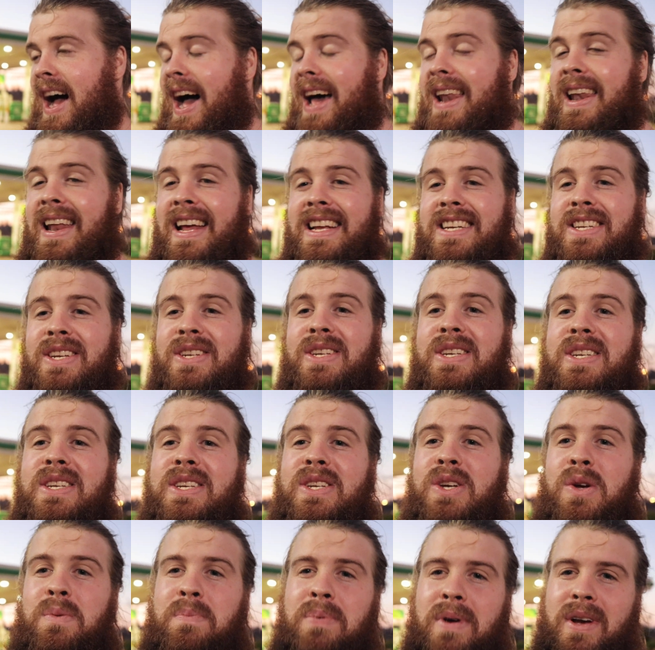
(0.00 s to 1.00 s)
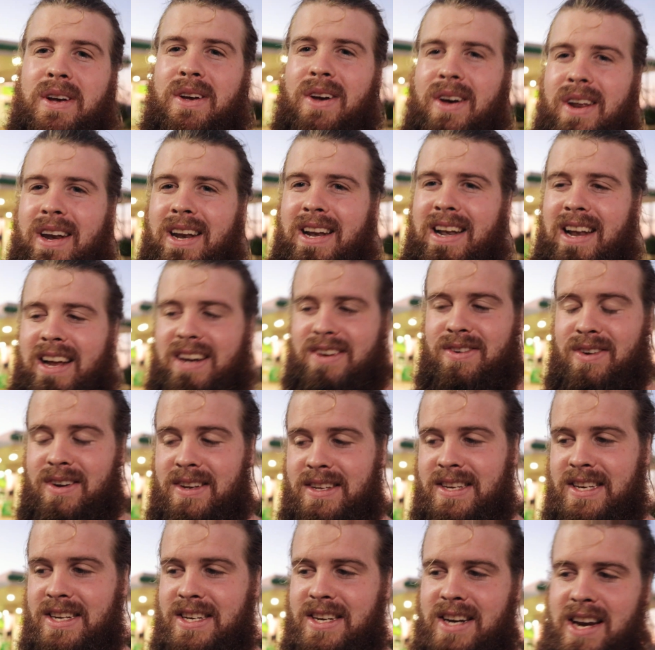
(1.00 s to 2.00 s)
unless you're super good at like
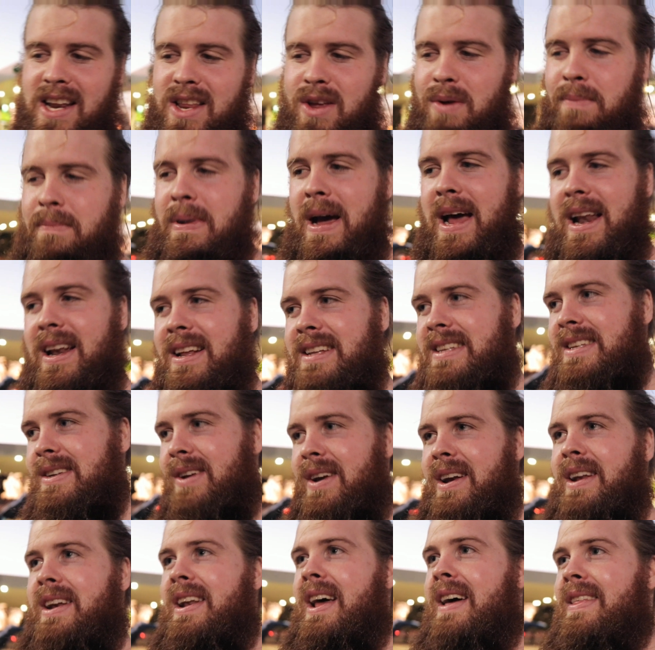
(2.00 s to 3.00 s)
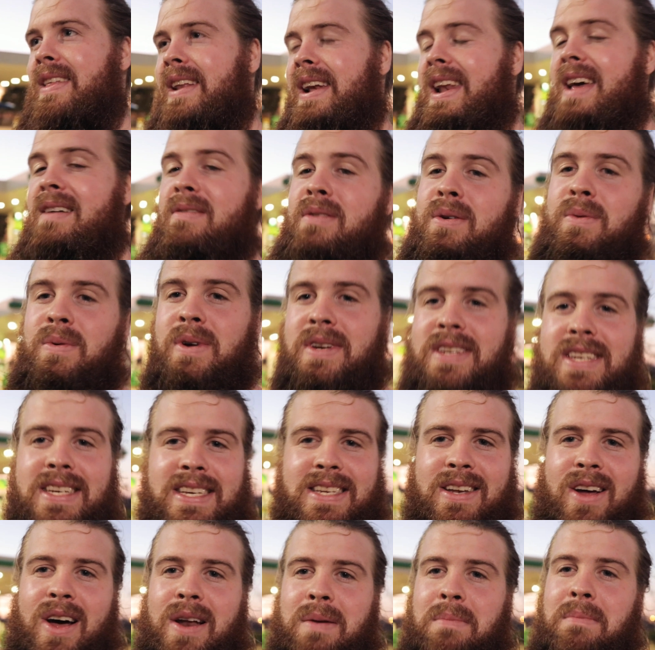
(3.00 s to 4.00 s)
transition and your balance is on another level, which
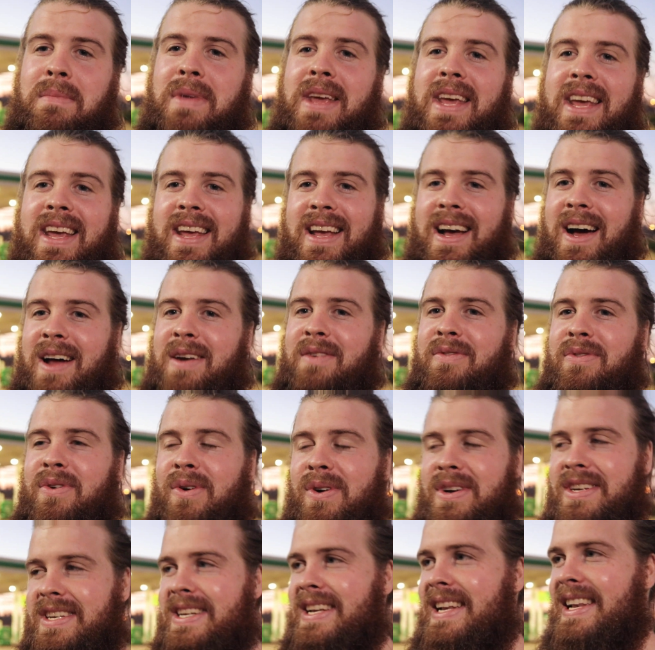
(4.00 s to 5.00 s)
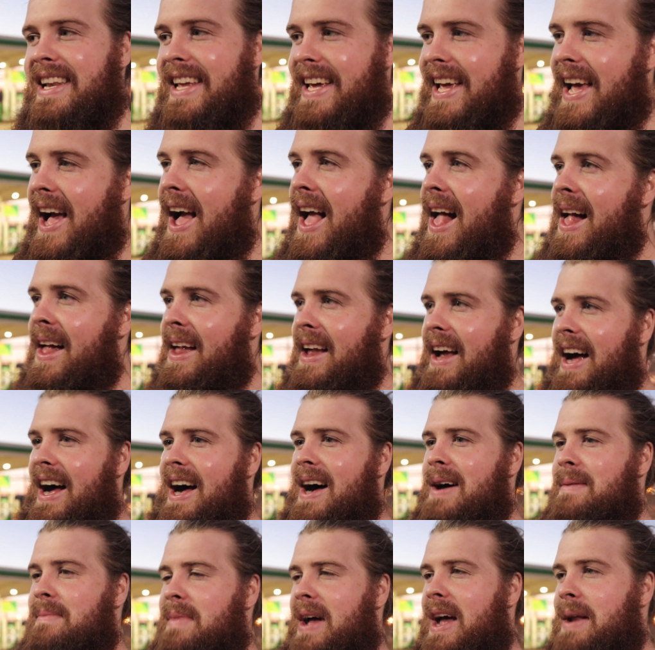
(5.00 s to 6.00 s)
is not me, unfortunately,
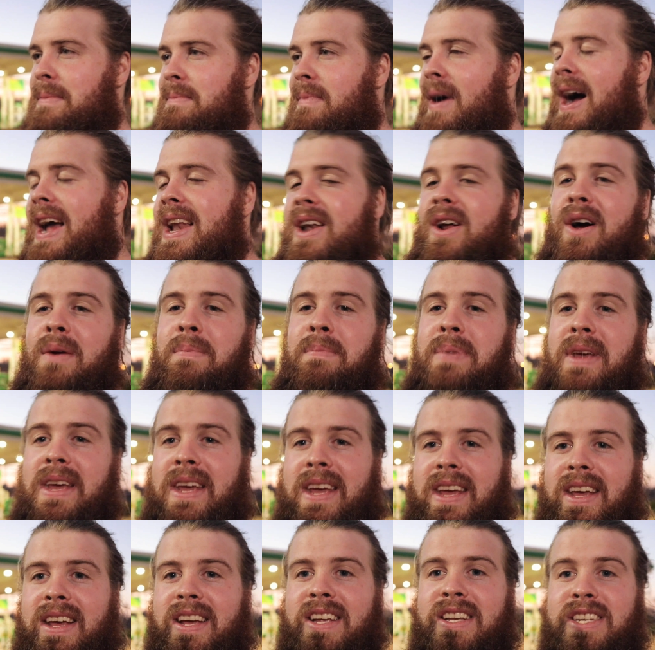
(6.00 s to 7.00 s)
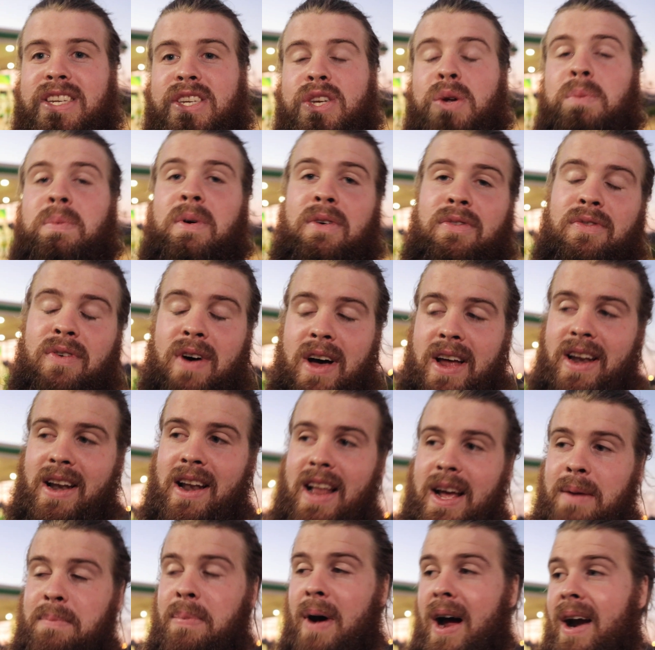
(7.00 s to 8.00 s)
um, it might not be super fun.
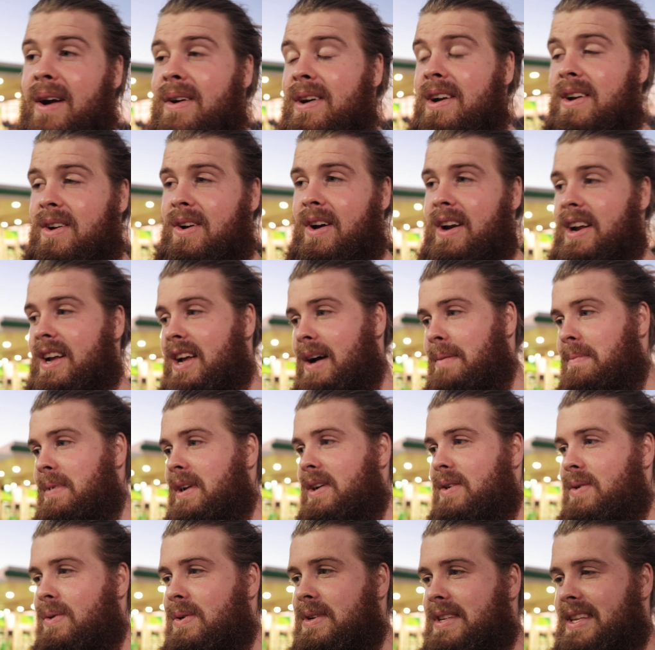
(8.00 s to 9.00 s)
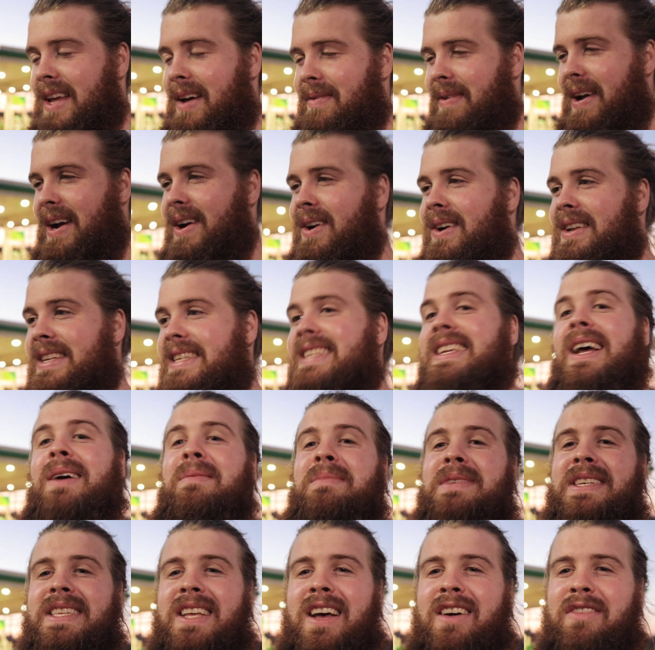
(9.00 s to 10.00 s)
Like, Byron got a couple of cool stuff. I got
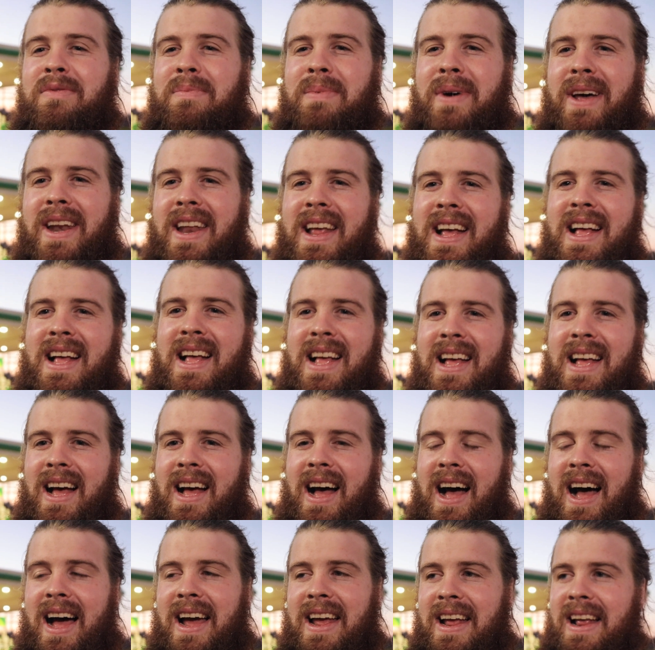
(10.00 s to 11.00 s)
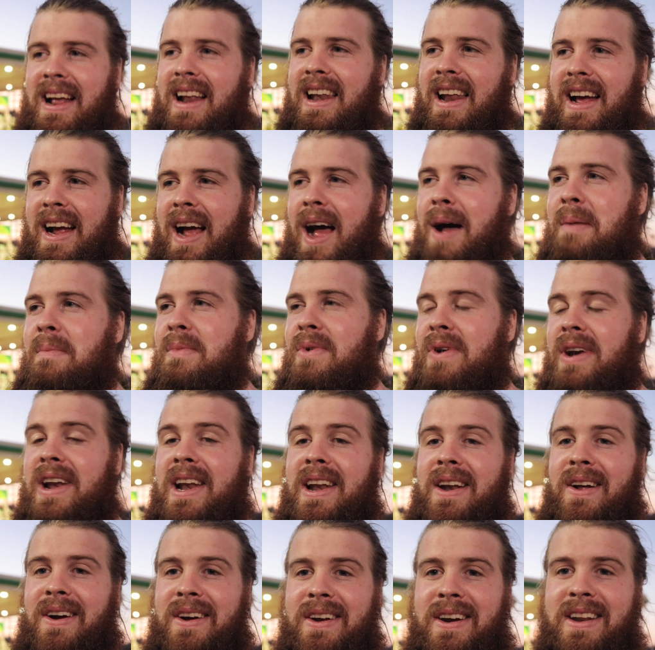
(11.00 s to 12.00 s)
some stuff, but I like I'm
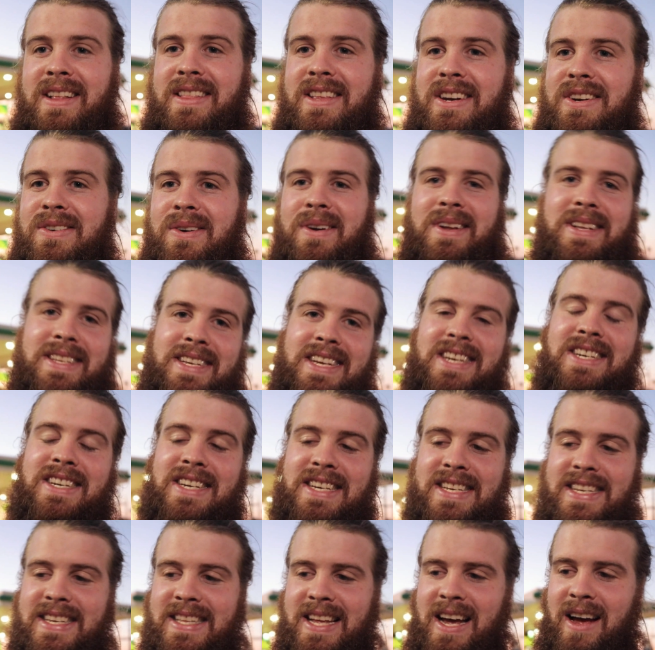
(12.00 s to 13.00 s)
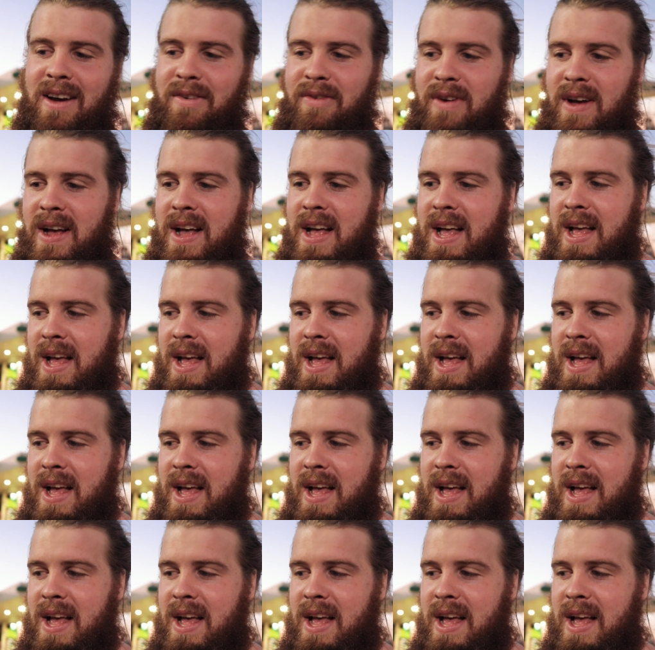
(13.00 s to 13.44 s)
really not good at the transition stuff.